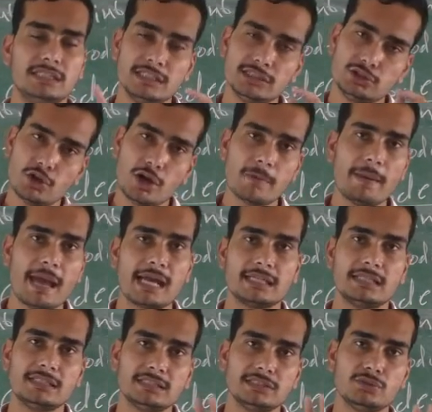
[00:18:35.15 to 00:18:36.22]
It is your
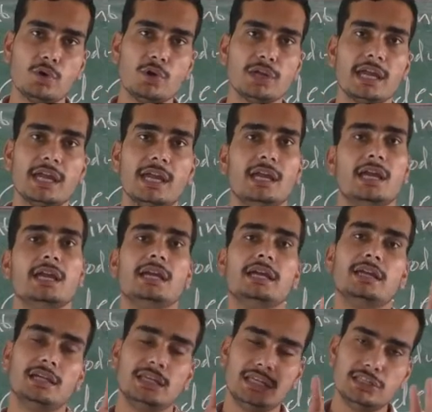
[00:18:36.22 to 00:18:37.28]
bag, it is
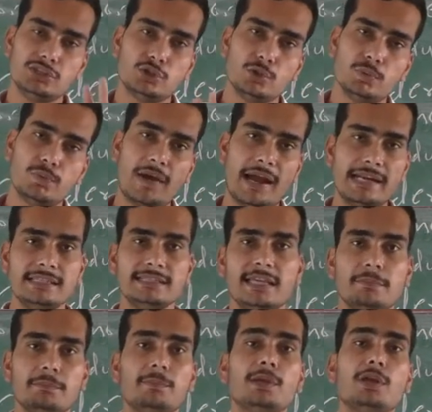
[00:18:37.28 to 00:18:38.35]
okay, he should find
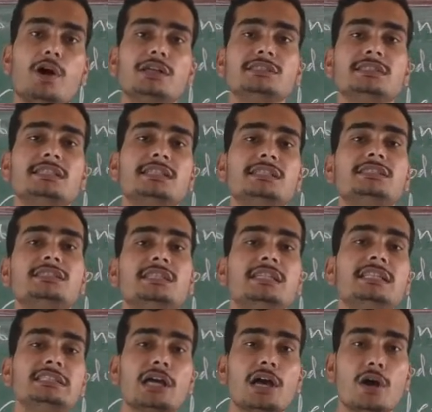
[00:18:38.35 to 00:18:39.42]
them, because it is
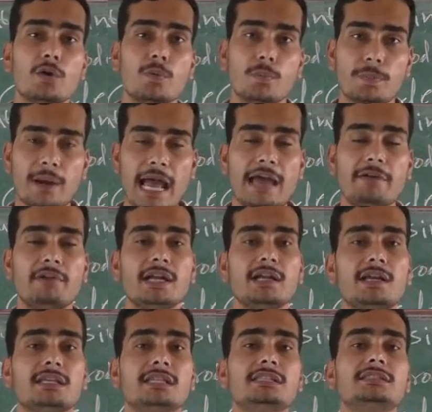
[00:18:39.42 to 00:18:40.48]
his private,
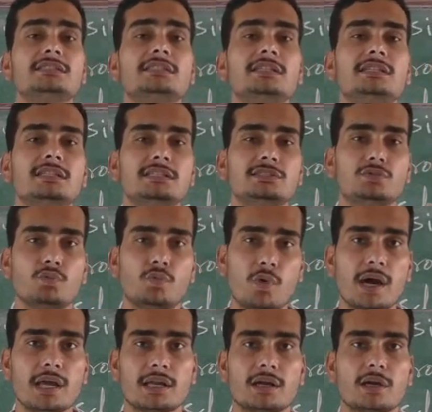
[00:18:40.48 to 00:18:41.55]
it is
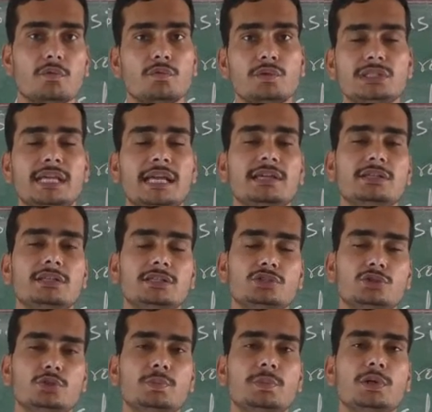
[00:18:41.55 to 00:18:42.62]
work which he
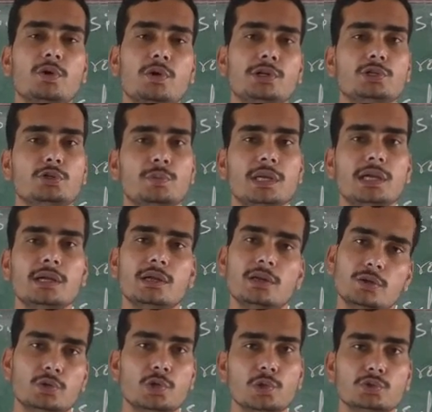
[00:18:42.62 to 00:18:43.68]
should be going to
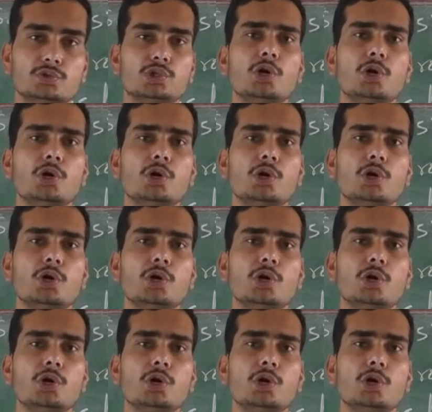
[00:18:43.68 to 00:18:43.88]
be do.